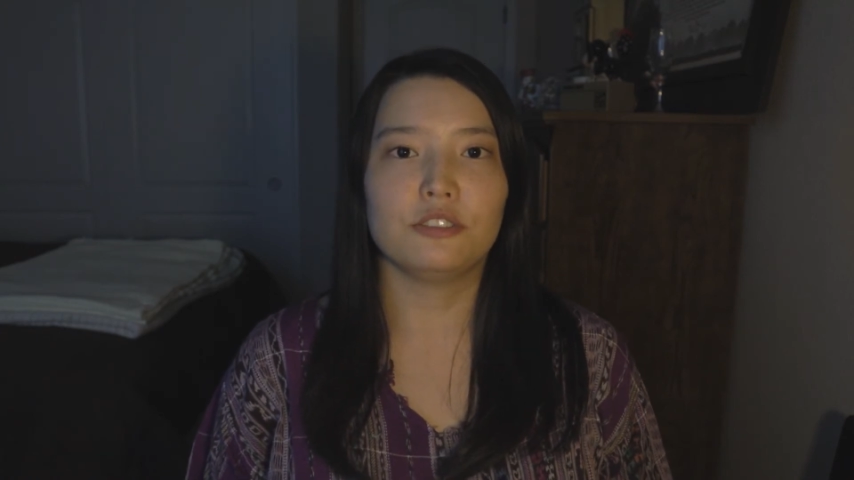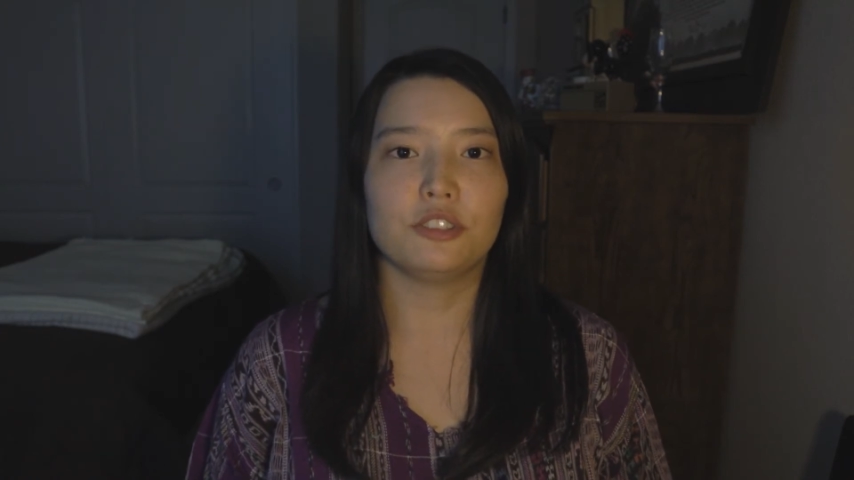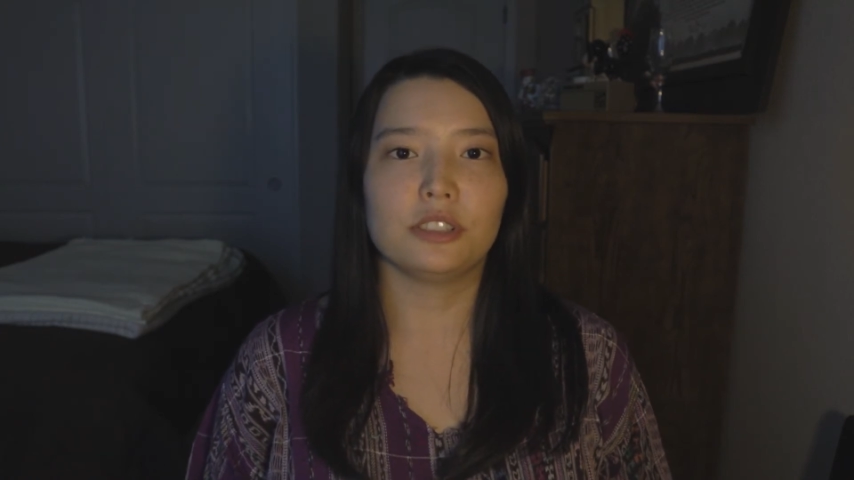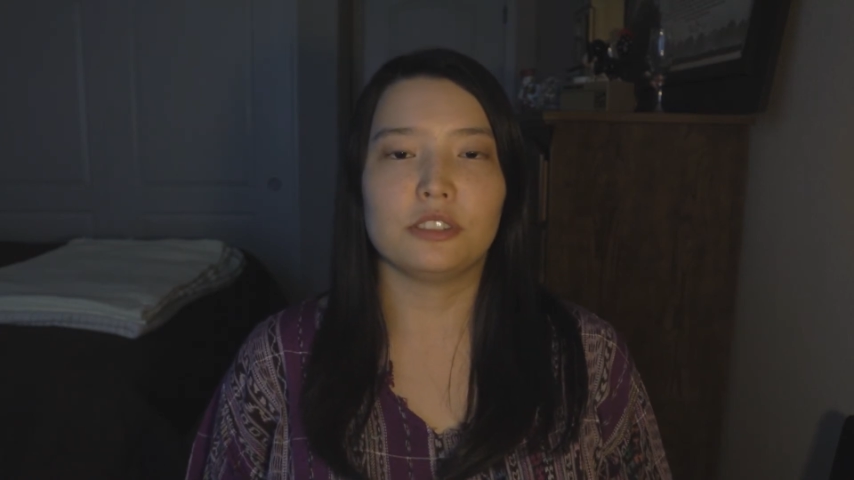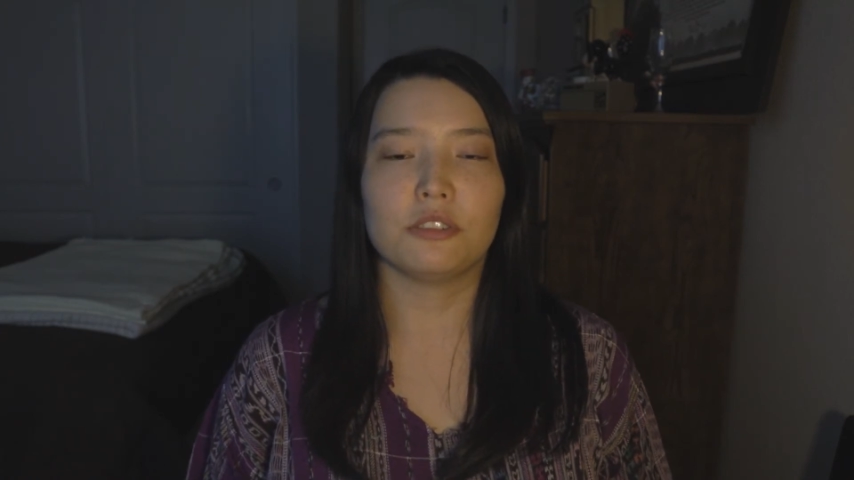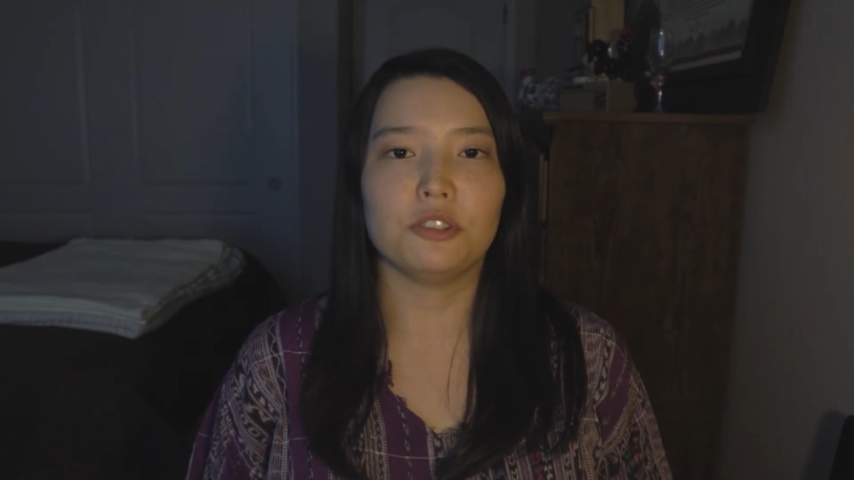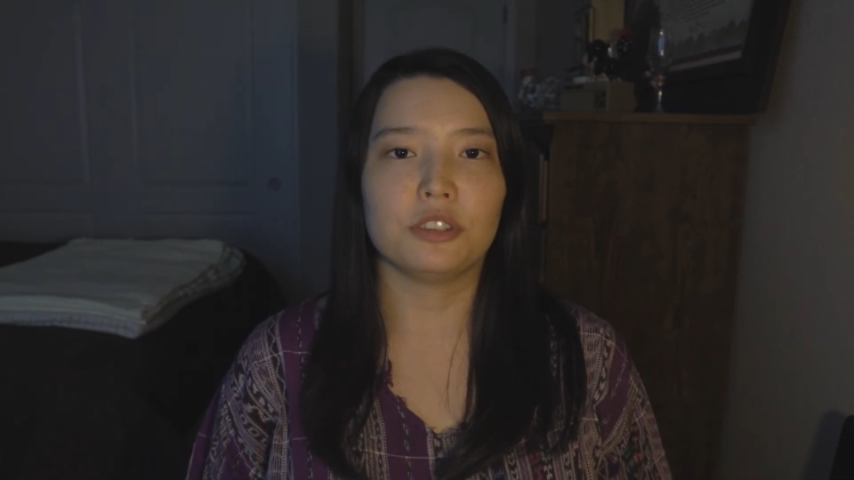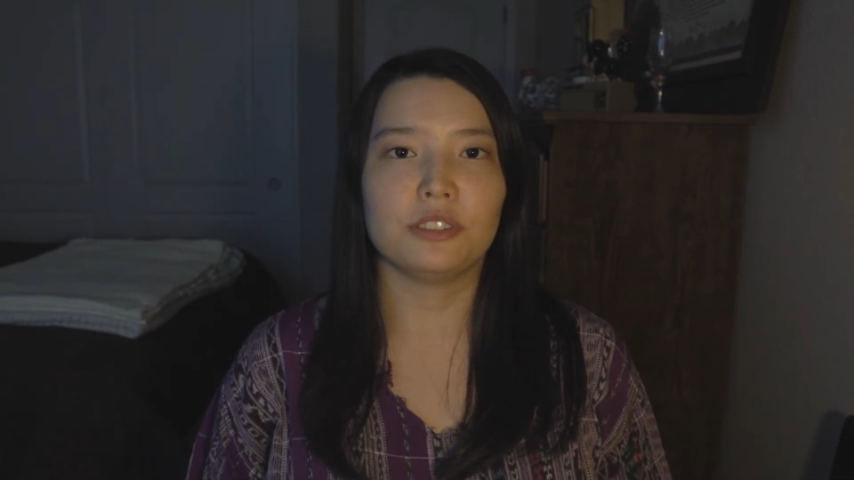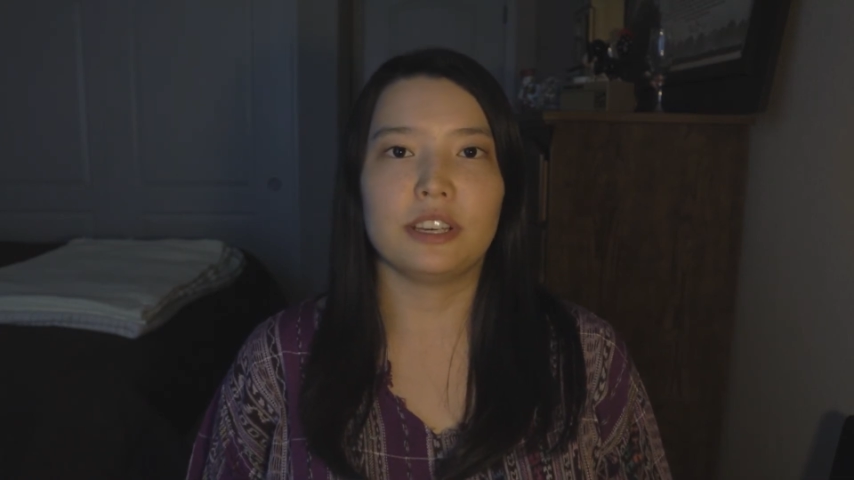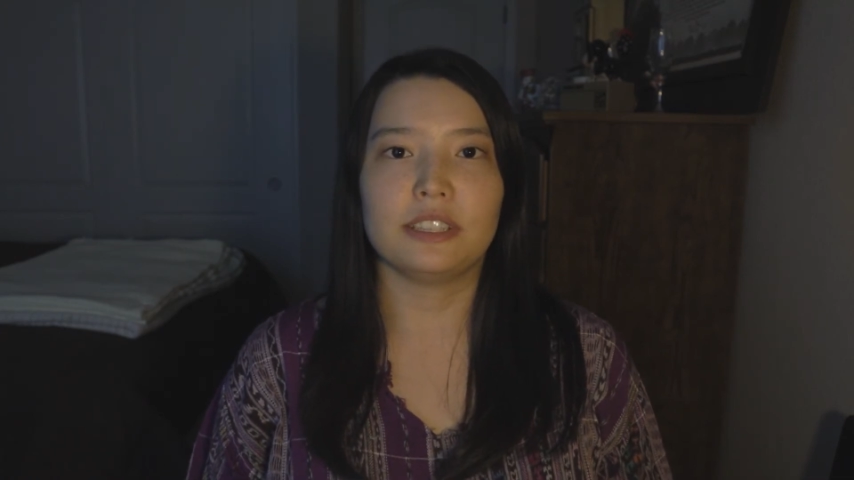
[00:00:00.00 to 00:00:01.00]
just so you
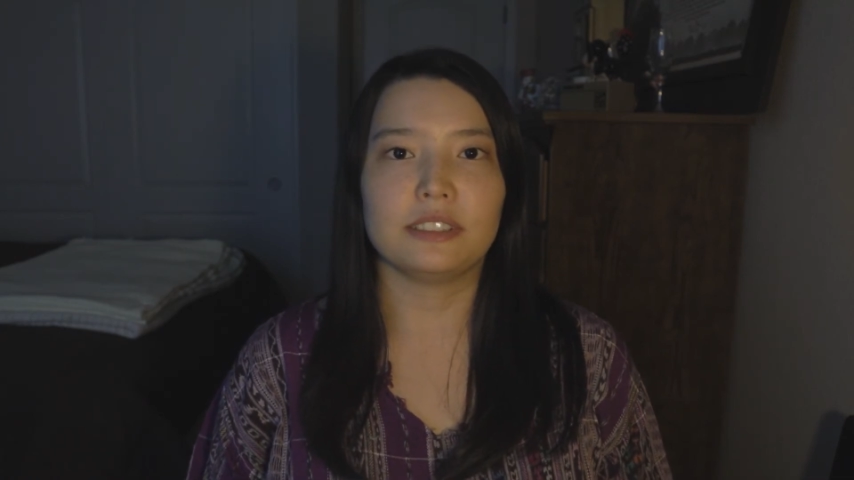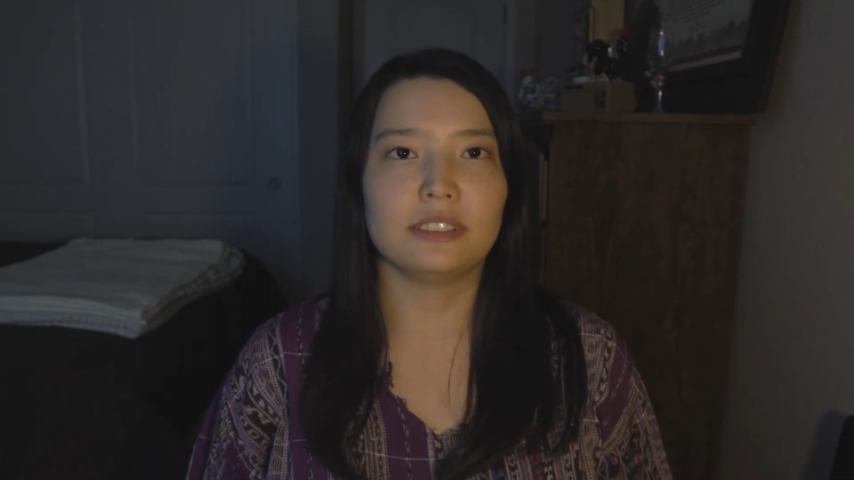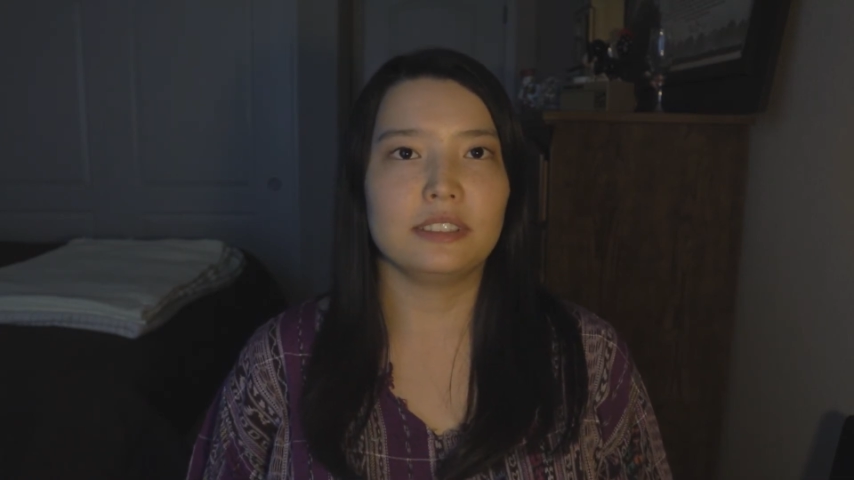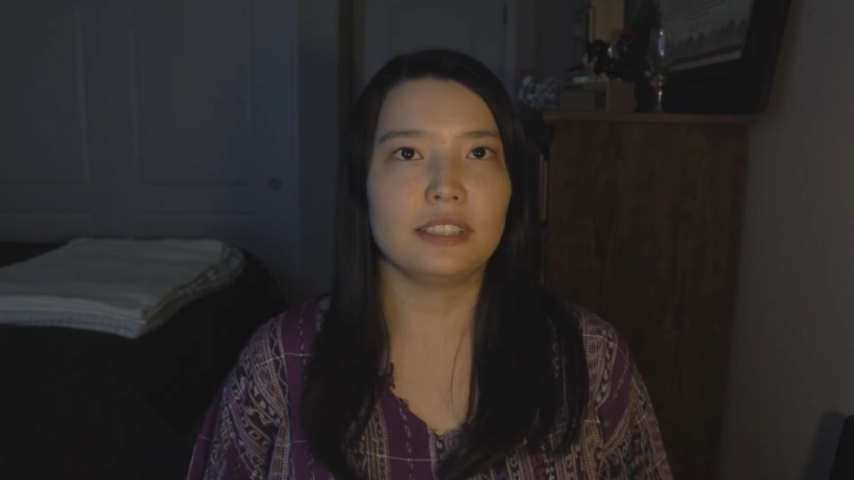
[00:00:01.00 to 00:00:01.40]
can like